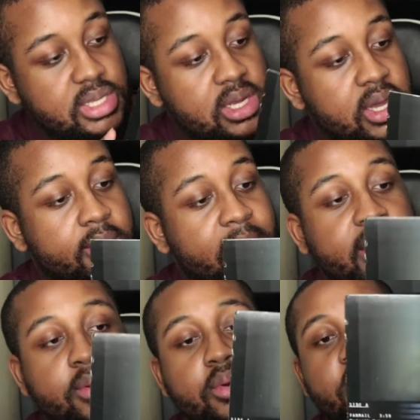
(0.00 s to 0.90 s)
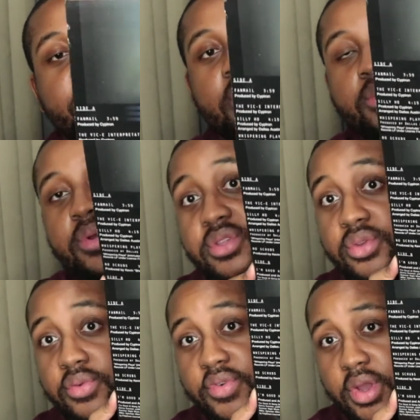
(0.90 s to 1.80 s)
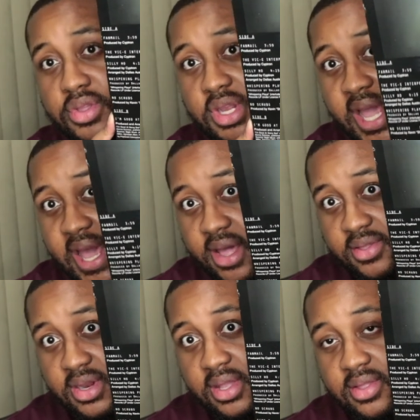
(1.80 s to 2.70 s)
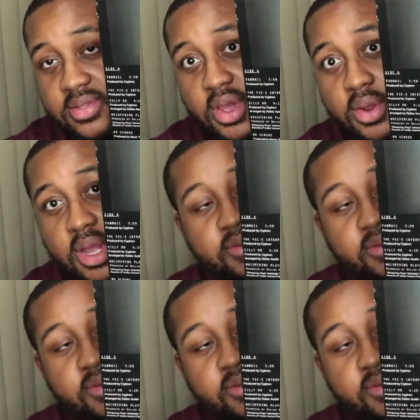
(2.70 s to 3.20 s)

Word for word: Um, I don't know if the original version has an insert.